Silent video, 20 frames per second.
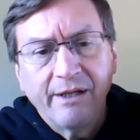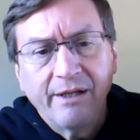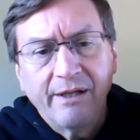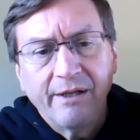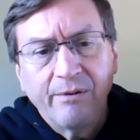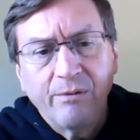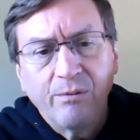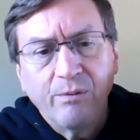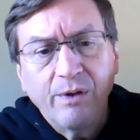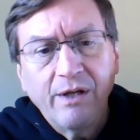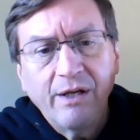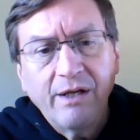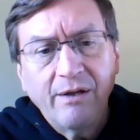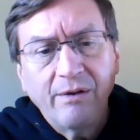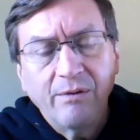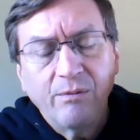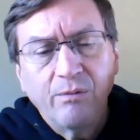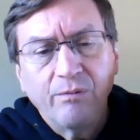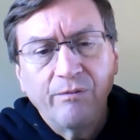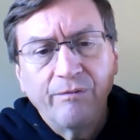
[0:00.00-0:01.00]
we
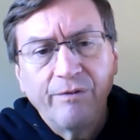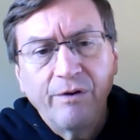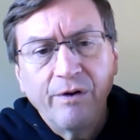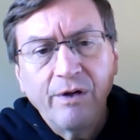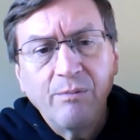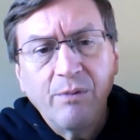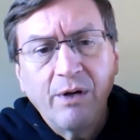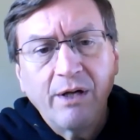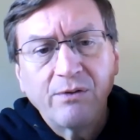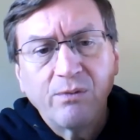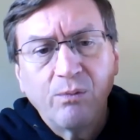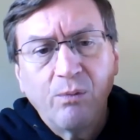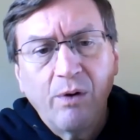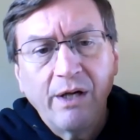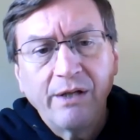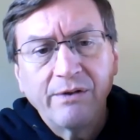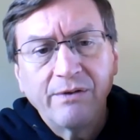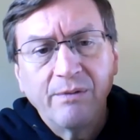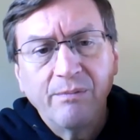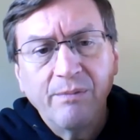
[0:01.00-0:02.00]
very much
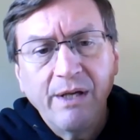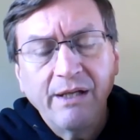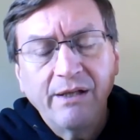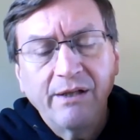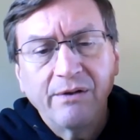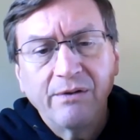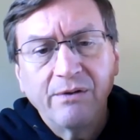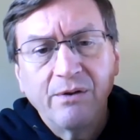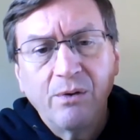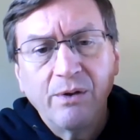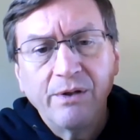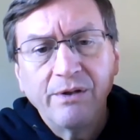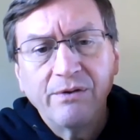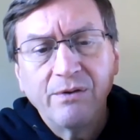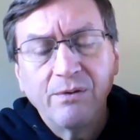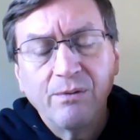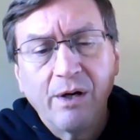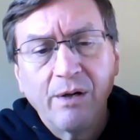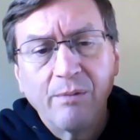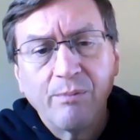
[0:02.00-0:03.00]
want to make it known
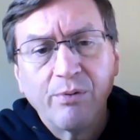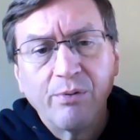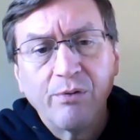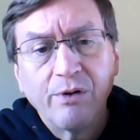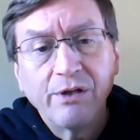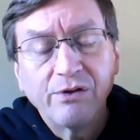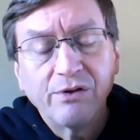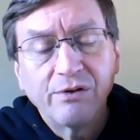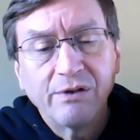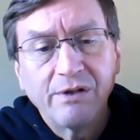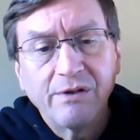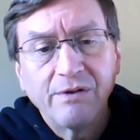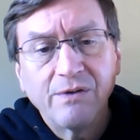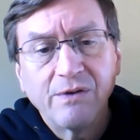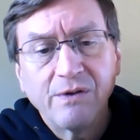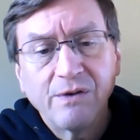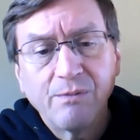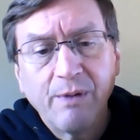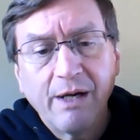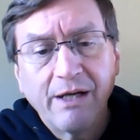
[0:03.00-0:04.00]
to our parishioners,
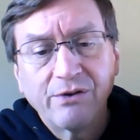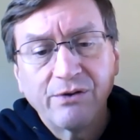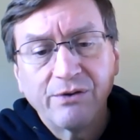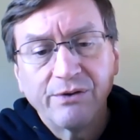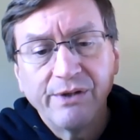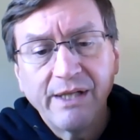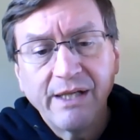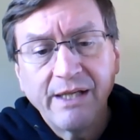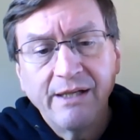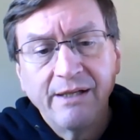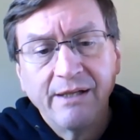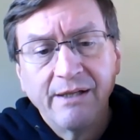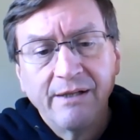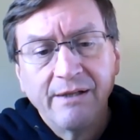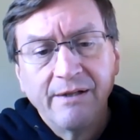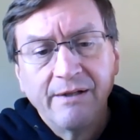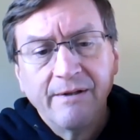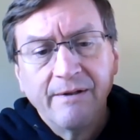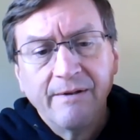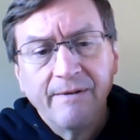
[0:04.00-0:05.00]
especially,
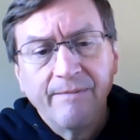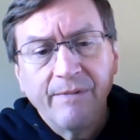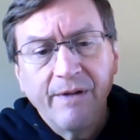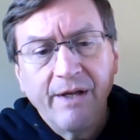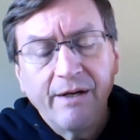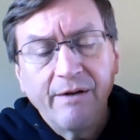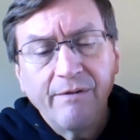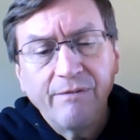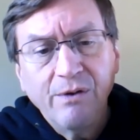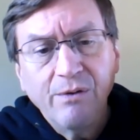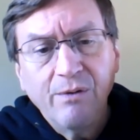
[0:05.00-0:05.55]
that if you